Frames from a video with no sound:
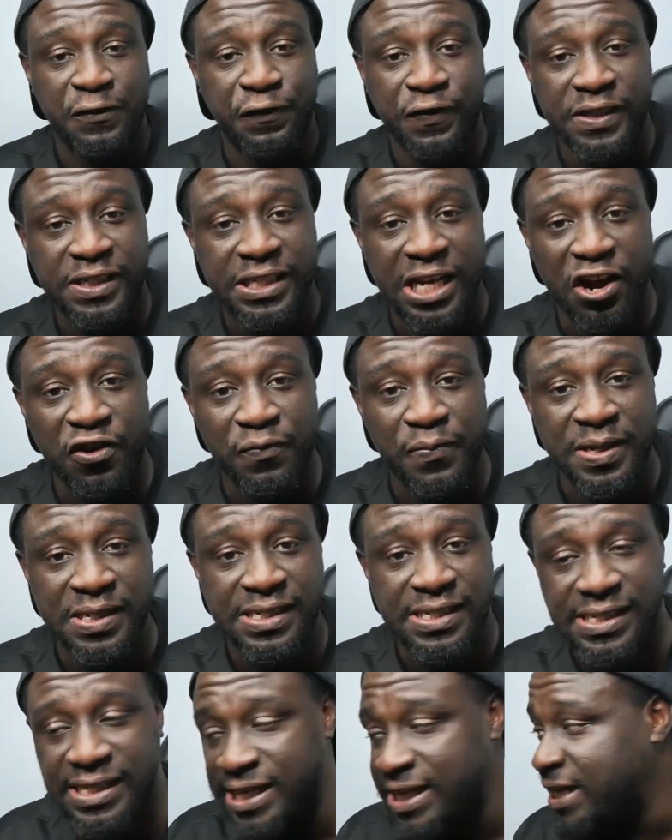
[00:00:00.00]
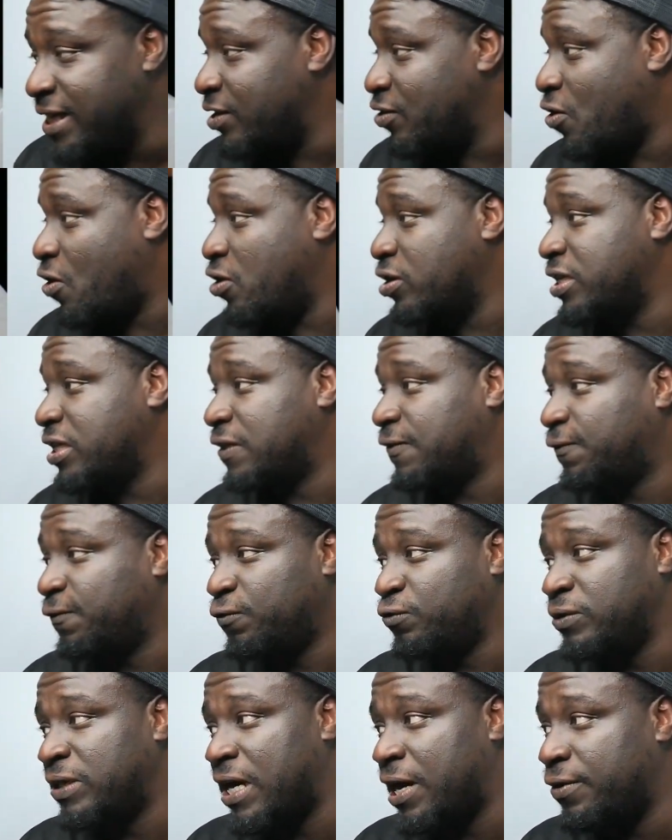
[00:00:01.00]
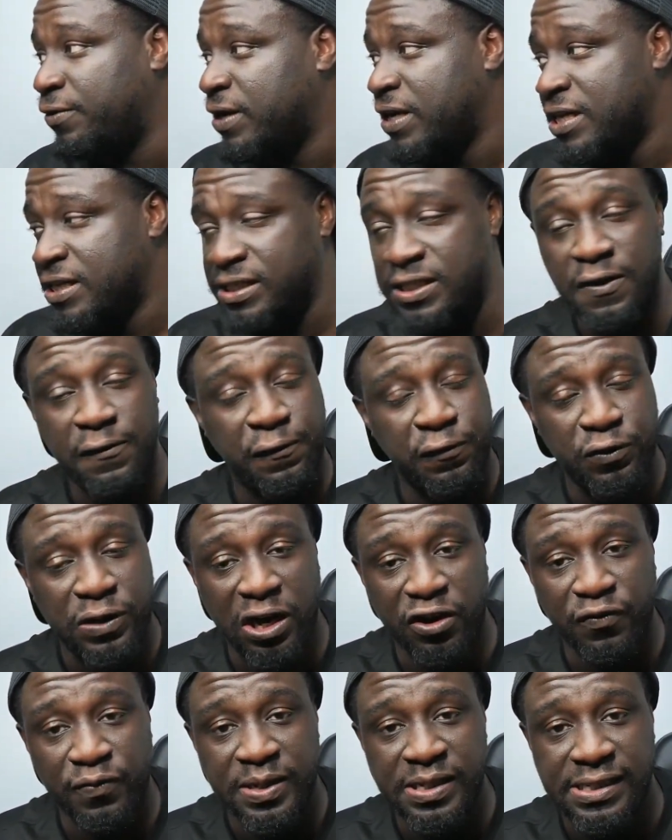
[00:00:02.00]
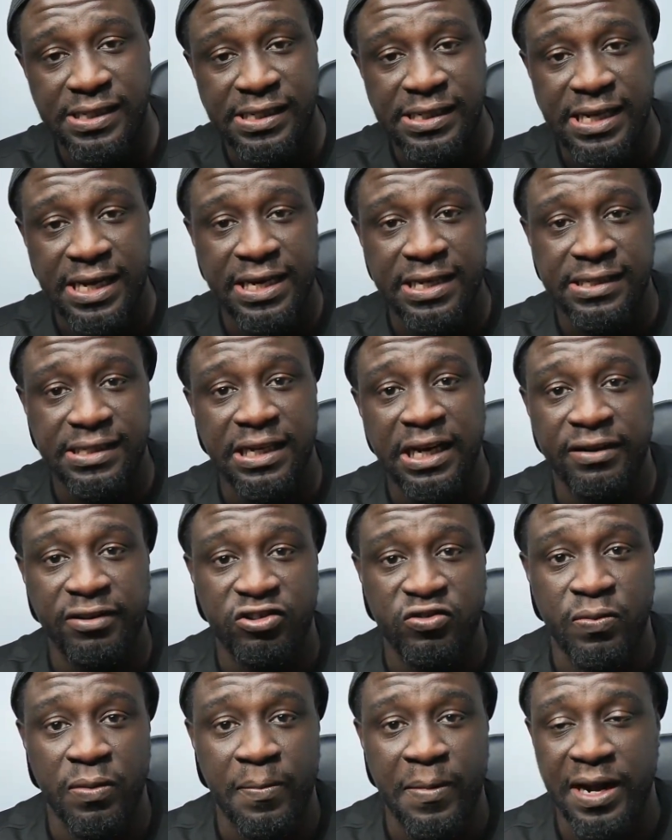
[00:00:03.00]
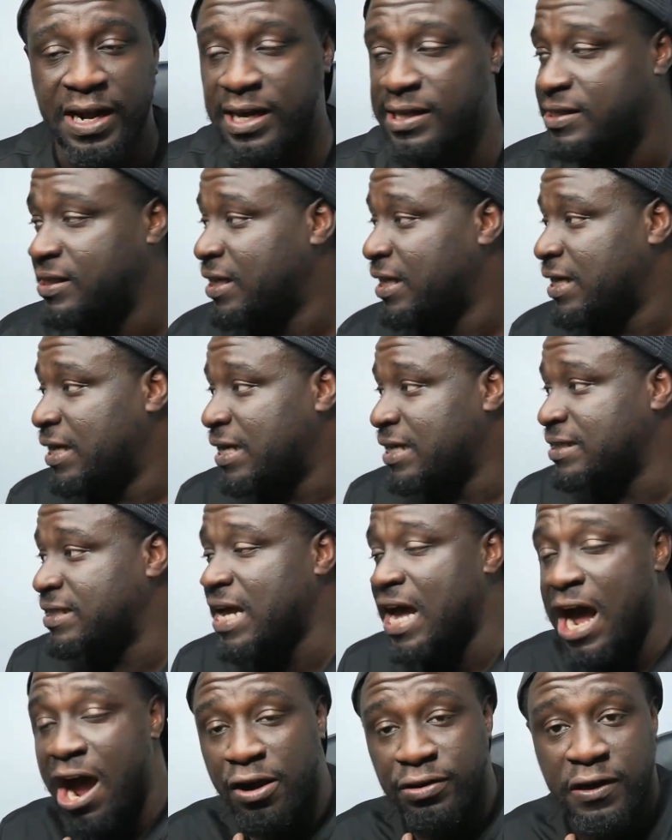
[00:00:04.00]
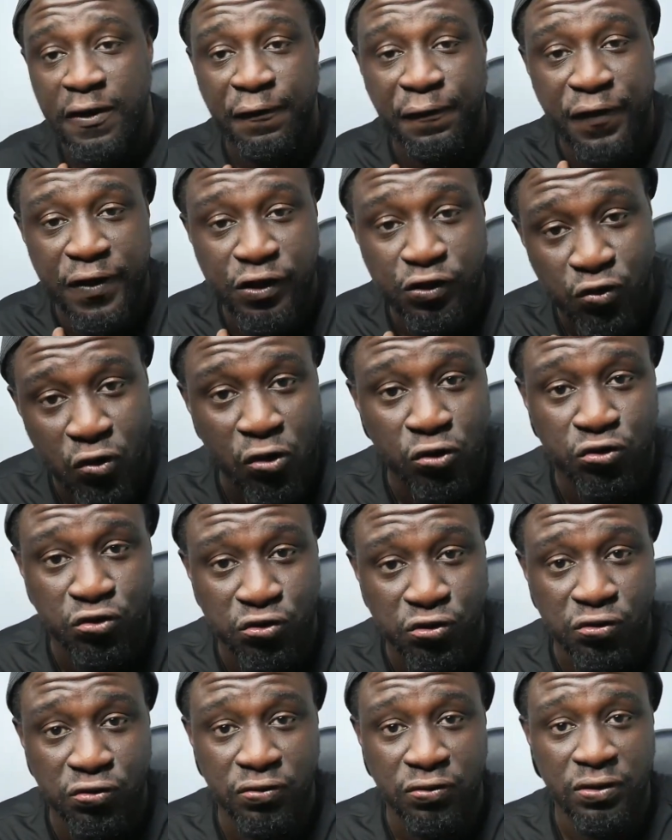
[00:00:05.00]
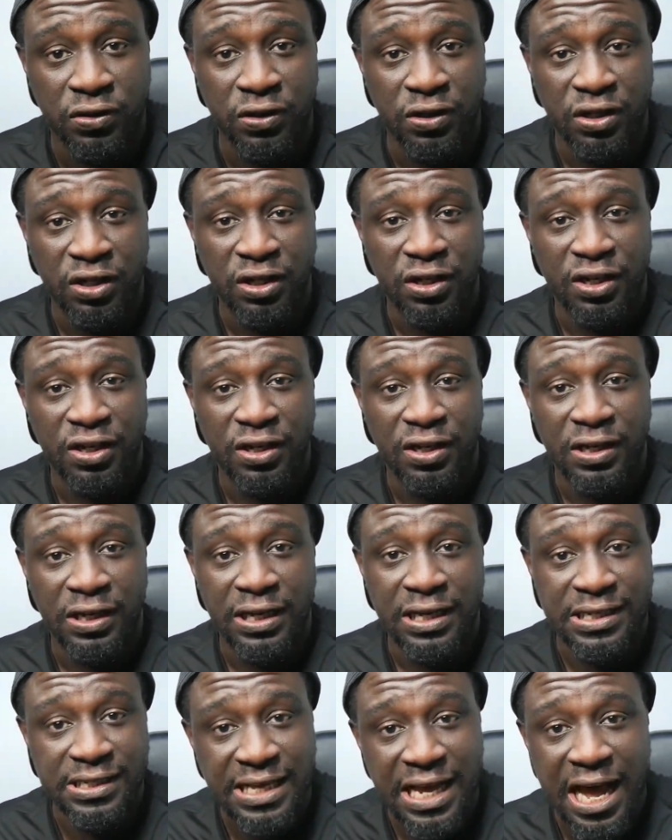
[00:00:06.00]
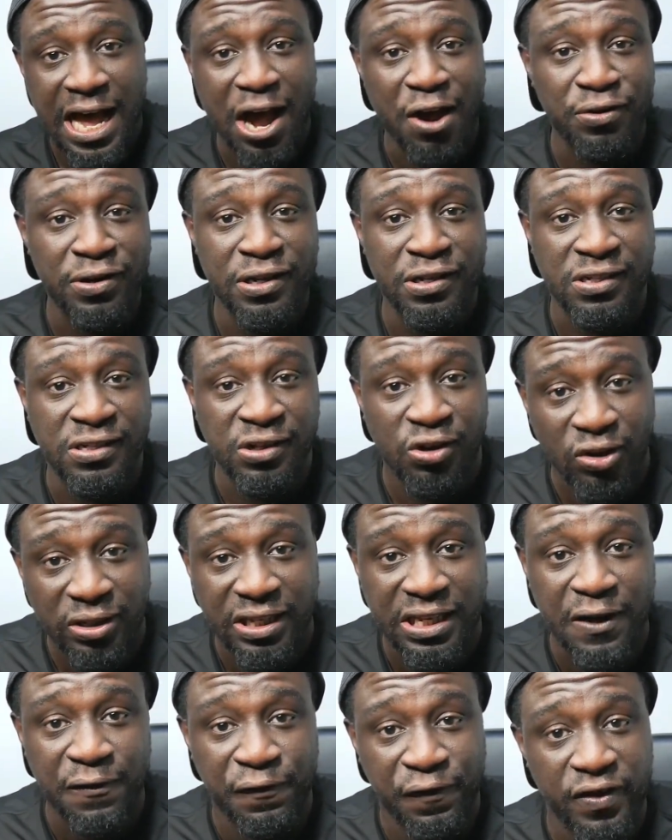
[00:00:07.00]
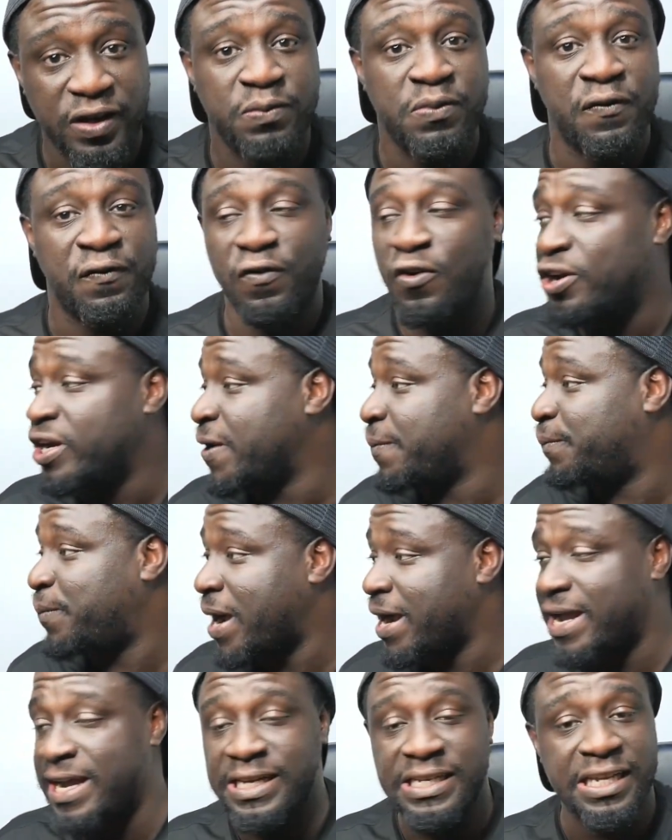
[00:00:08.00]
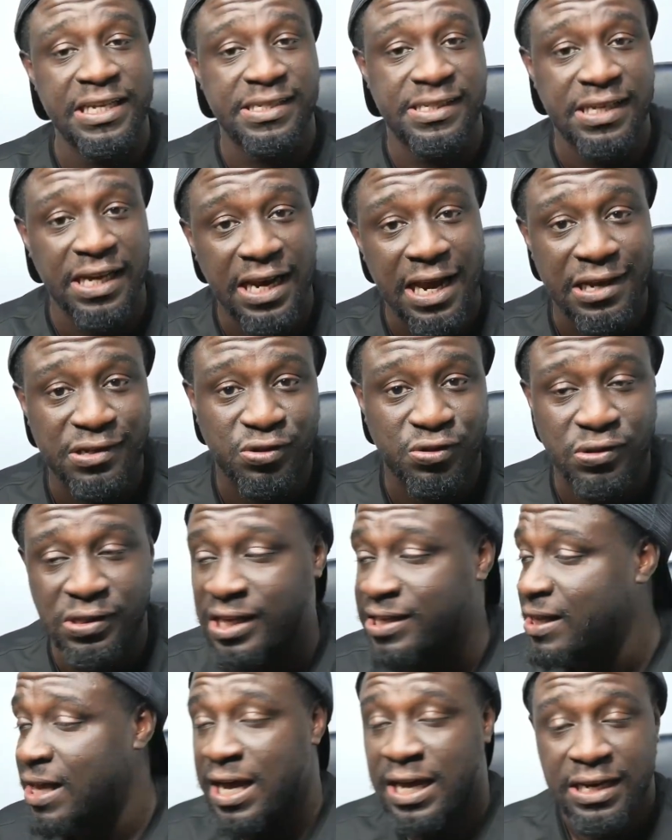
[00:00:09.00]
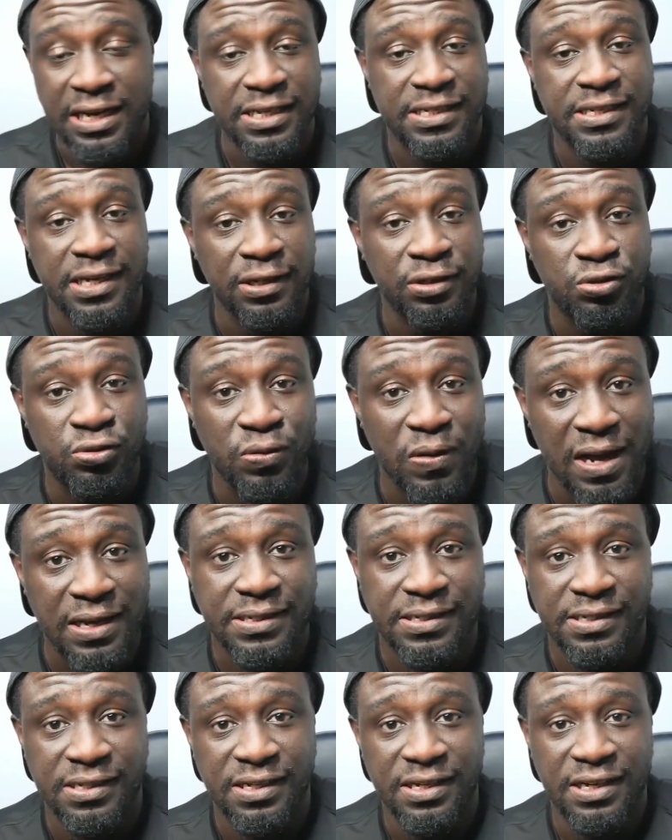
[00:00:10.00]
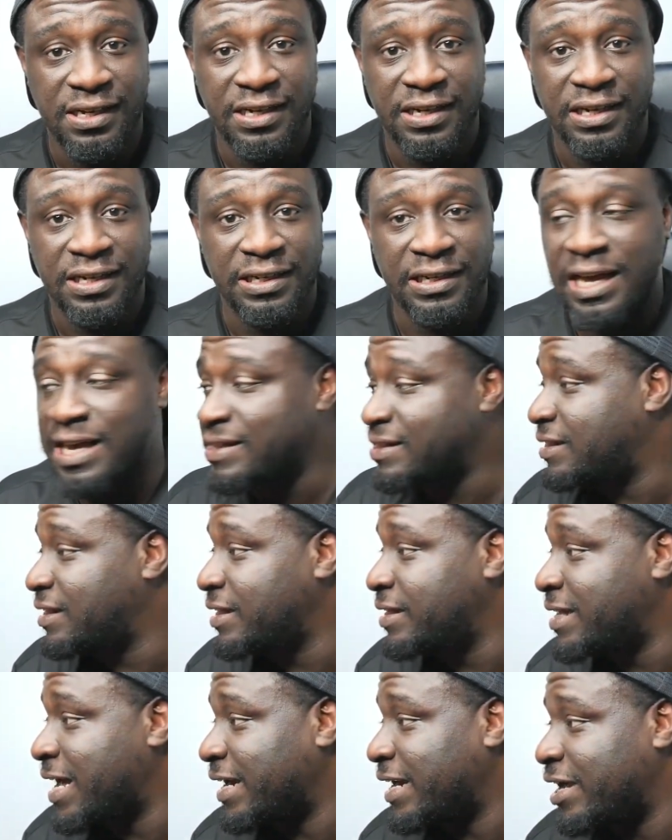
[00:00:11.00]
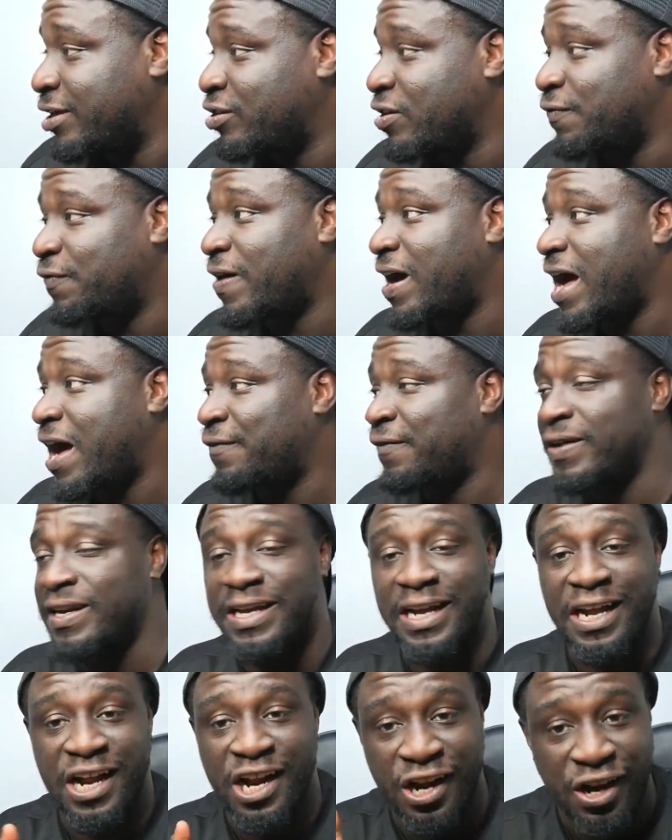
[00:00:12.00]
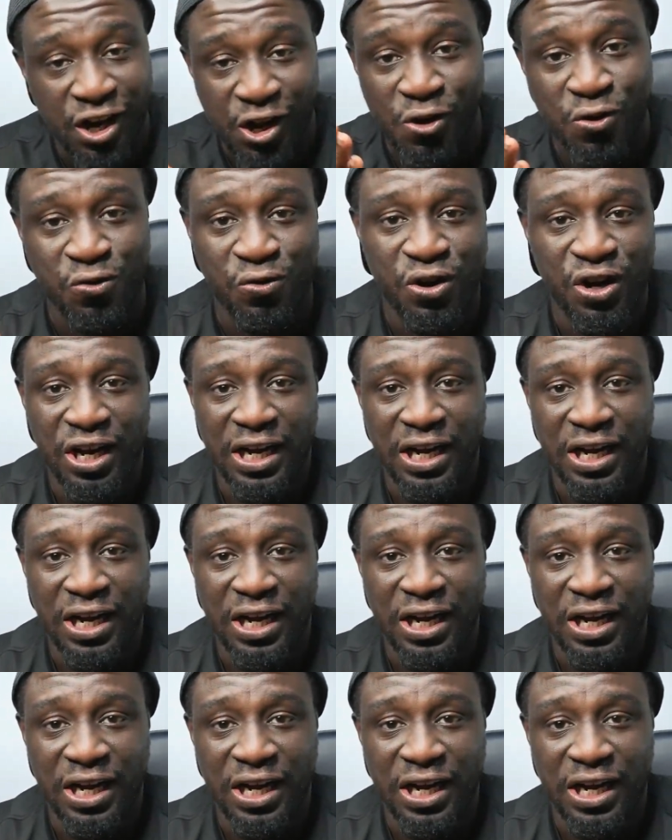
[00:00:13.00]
fish that we've been seeing, all this seafood that we've been seeing that they sell at the supermarket, is that how the fish go through? Is that how they slaughter the fish before they package, they sell to us? Nicely done, and you never have a clue.